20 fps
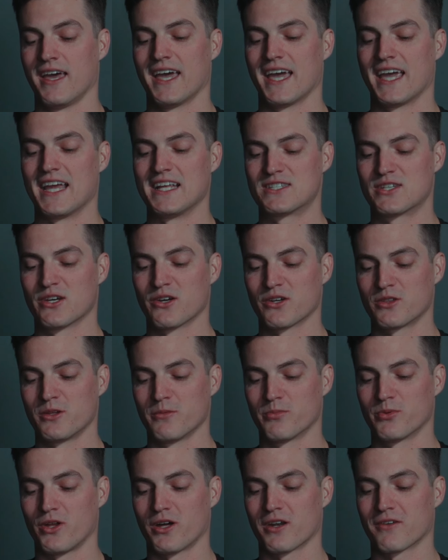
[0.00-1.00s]
he took the
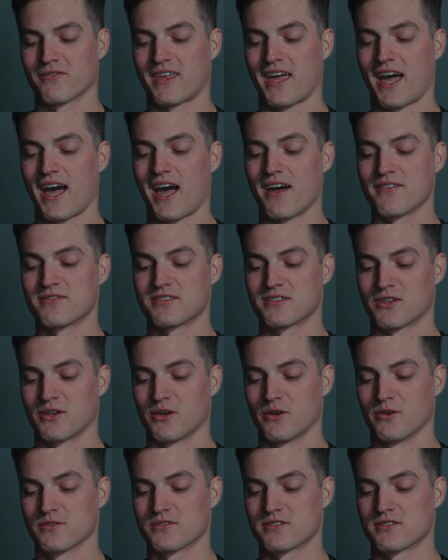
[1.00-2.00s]
blood of calves and
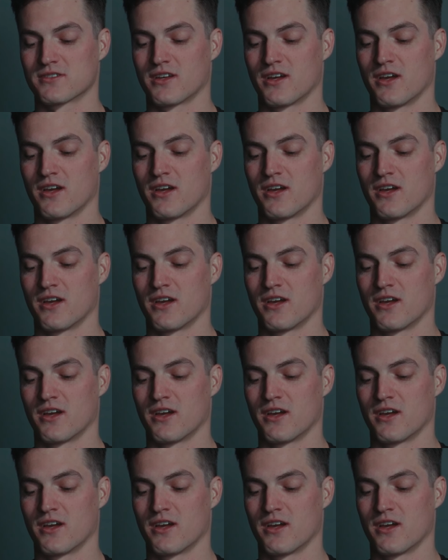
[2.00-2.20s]
goats